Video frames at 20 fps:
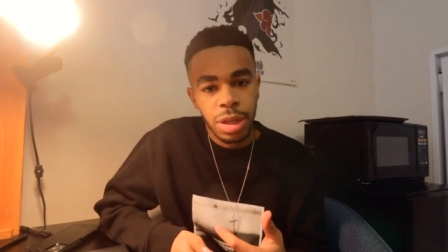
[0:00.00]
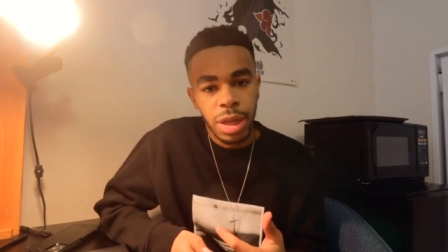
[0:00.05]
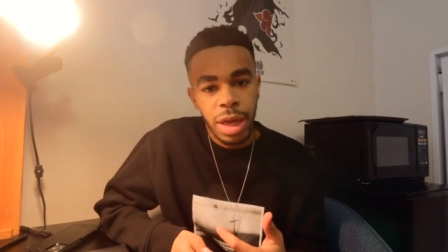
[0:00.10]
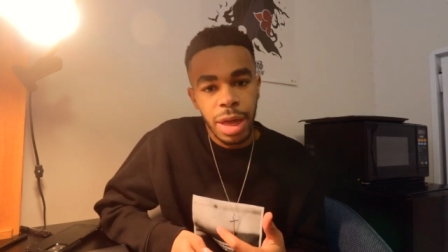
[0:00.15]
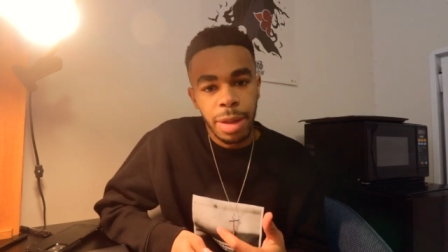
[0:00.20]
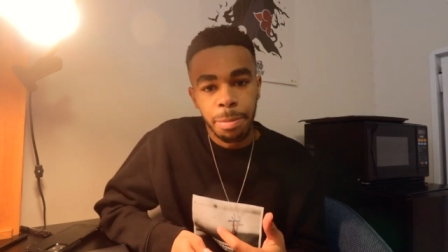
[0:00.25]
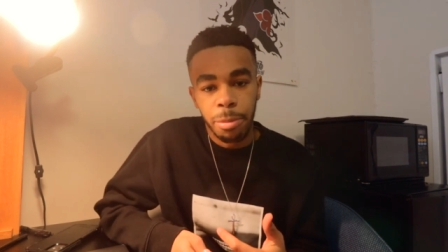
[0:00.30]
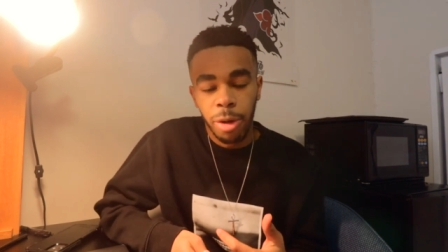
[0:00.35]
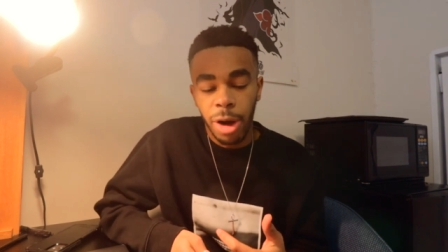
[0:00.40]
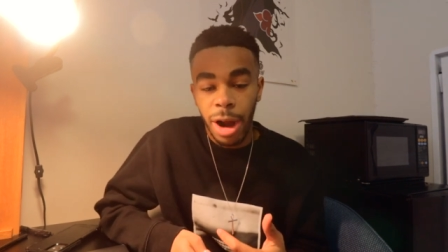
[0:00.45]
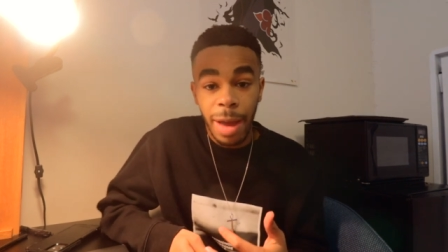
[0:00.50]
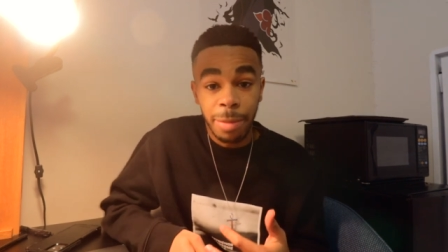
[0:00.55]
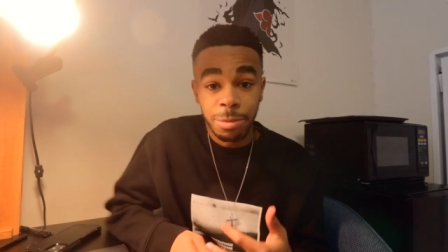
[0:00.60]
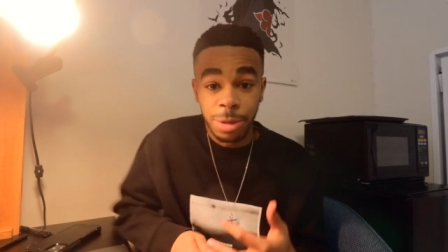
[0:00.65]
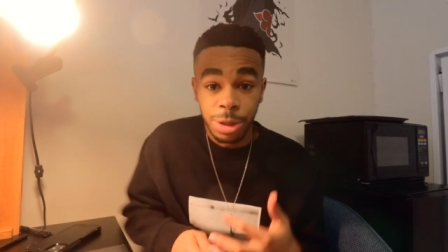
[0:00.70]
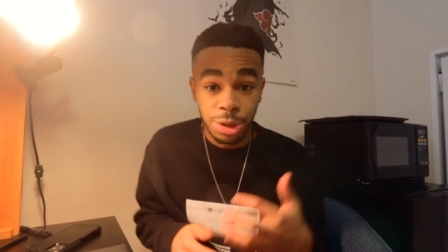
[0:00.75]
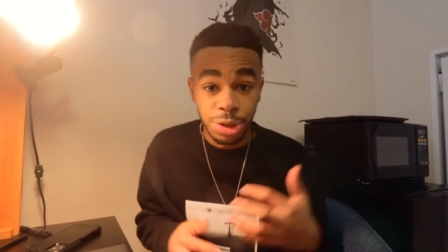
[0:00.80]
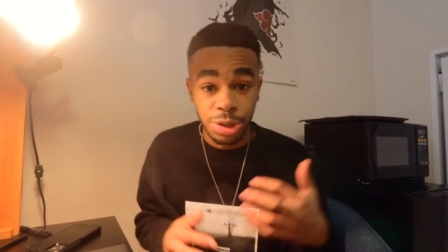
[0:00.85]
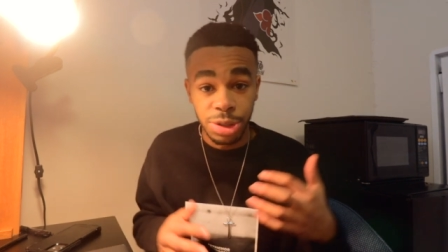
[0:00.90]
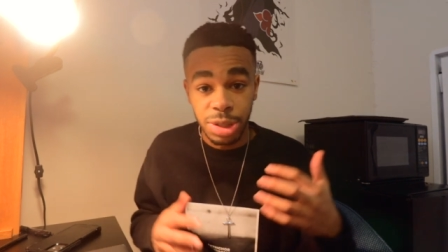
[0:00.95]
then perhaps
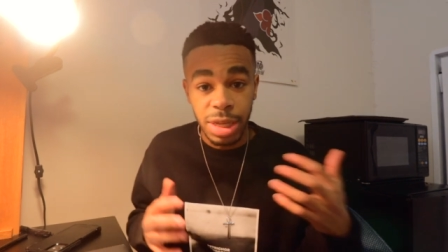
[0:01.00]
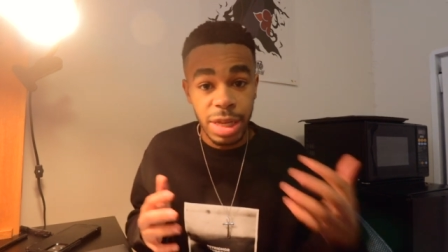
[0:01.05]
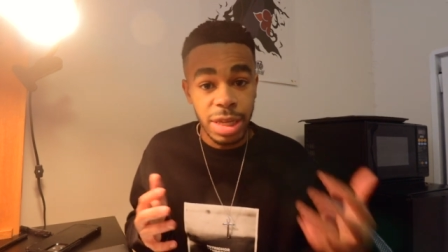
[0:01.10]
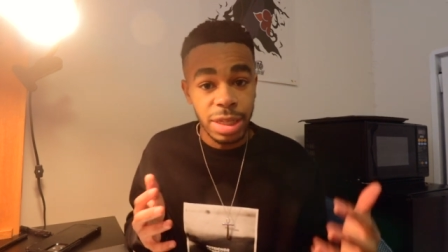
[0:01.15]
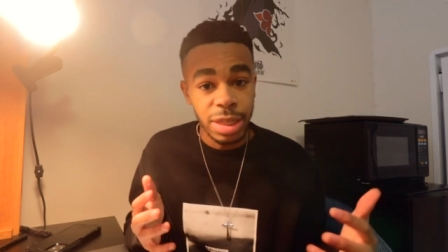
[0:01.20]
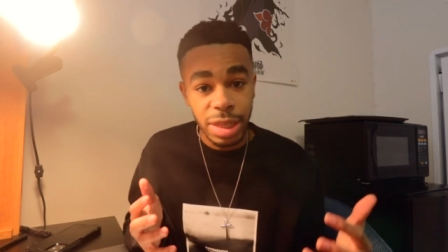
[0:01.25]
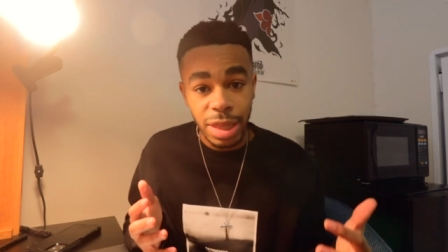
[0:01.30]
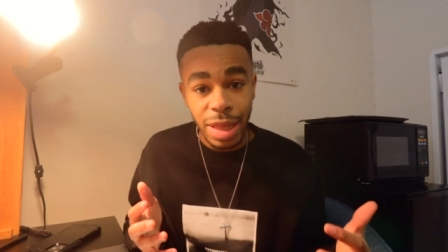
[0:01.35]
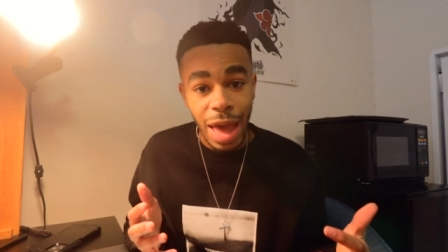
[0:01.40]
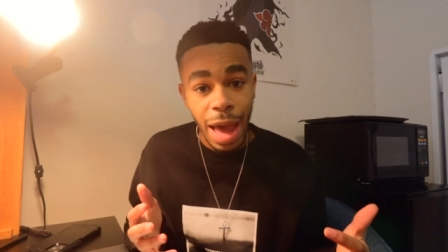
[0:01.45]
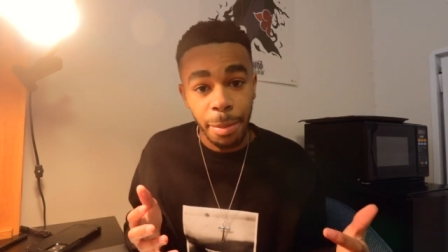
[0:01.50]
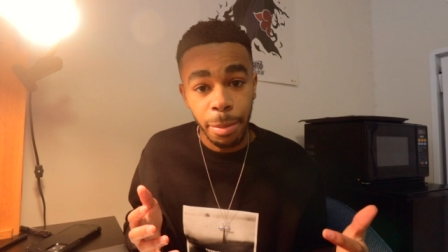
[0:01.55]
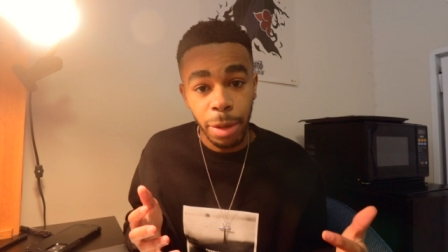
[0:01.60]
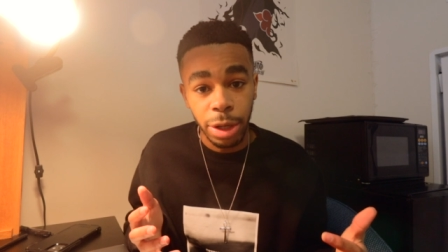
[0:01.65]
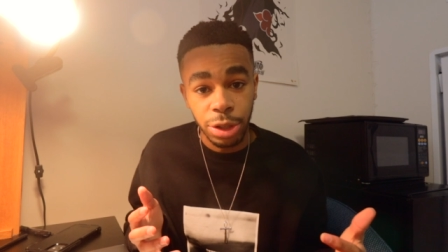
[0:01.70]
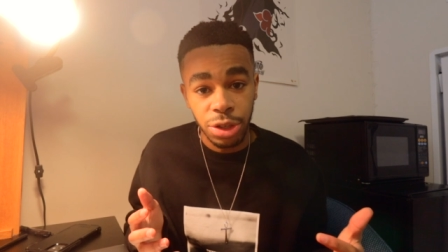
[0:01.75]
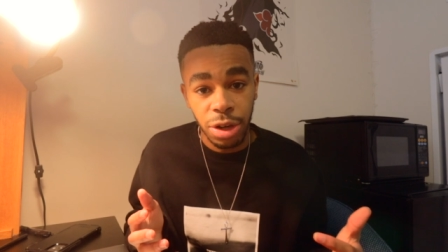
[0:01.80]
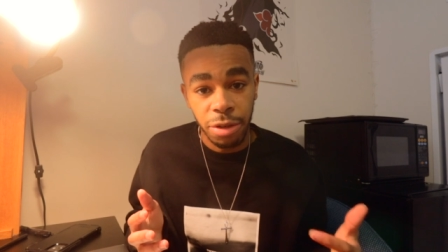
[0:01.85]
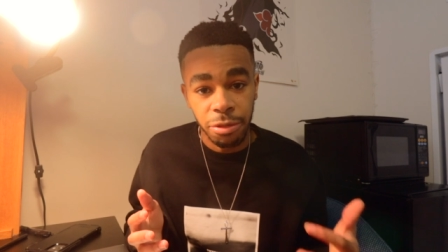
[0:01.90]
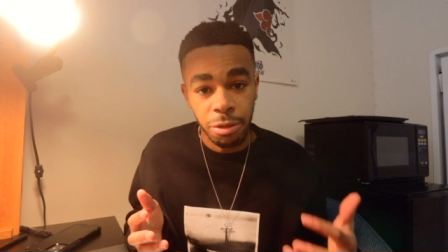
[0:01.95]
it just isn't that
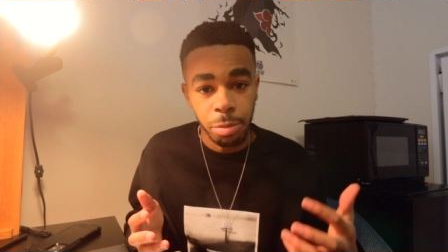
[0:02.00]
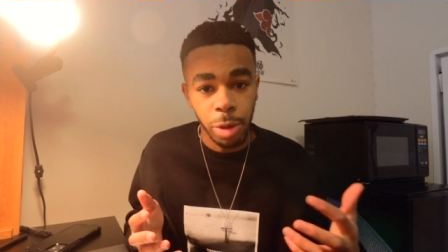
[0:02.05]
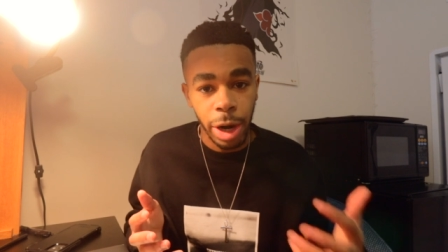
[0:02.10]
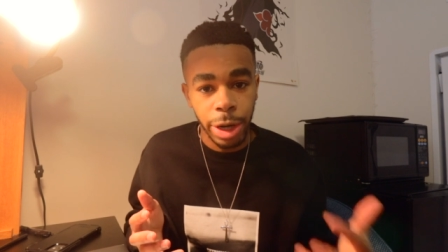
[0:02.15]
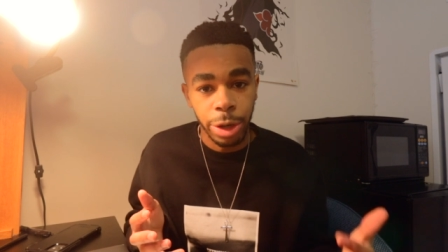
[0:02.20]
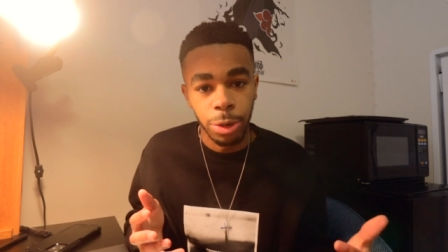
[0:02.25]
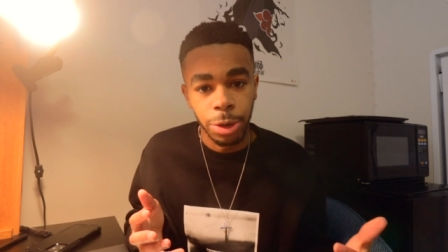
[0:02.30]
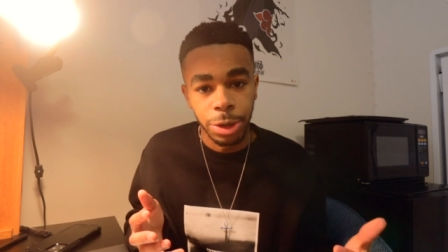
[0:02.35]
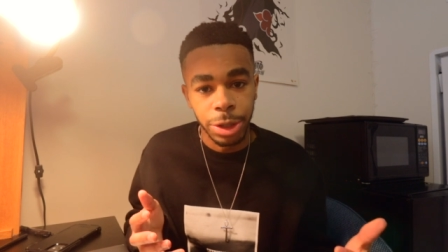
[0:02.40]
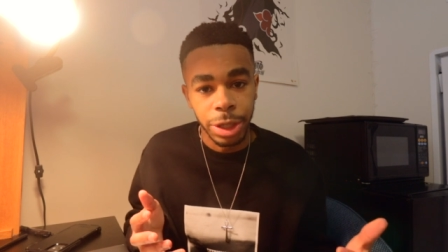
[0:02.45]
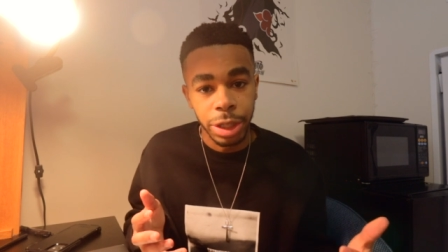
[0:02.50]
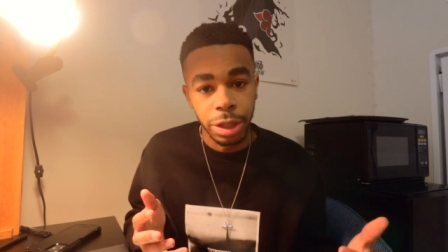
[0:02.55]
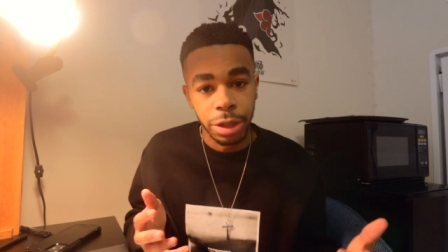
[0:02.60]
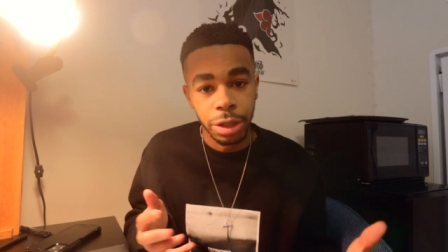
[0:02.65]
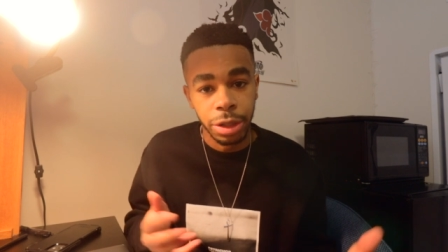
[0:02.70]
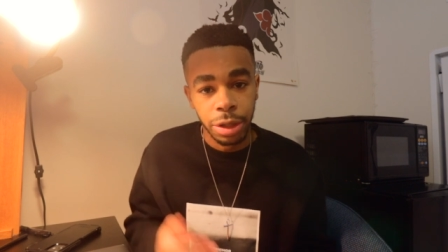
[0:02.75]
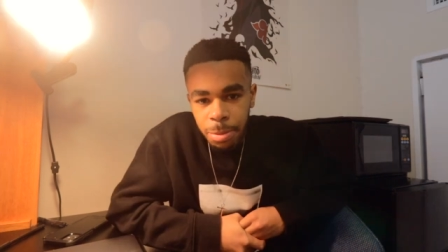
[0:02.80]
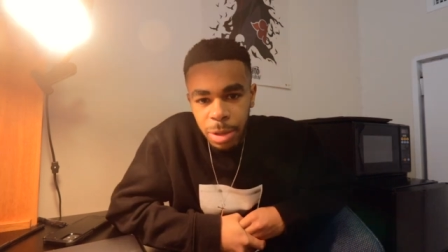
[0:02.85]
much of a priority.